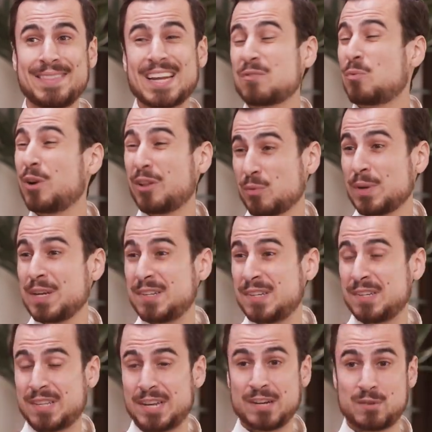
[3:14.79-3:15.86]
That's one of the
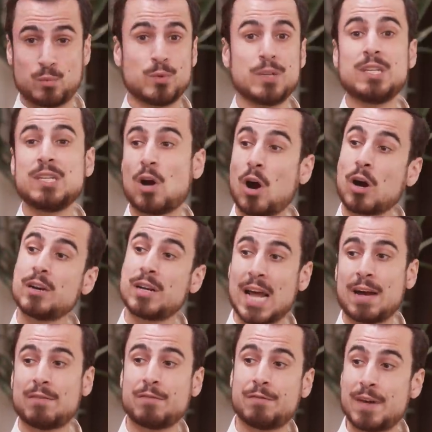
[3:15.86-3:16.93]
reasons that it's really hard to
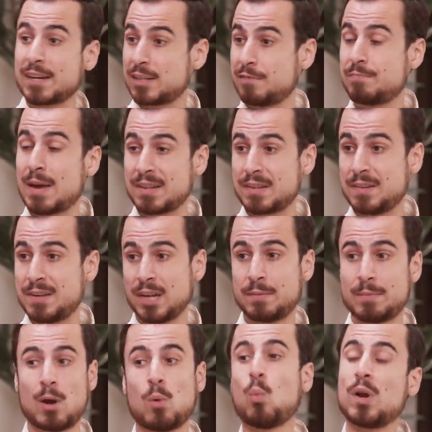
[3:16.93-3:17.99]
have effective messaging
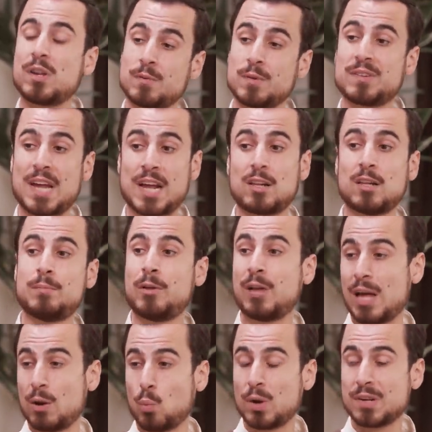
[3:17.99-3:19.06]
about what's recyclable
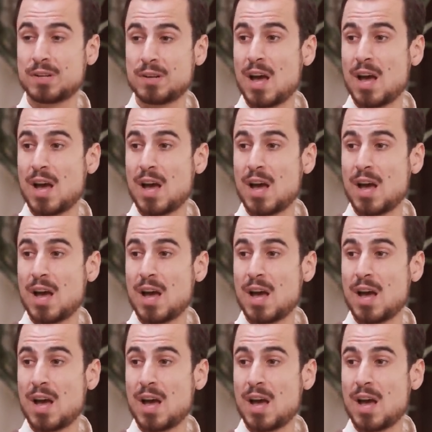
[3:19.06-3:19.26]
and what's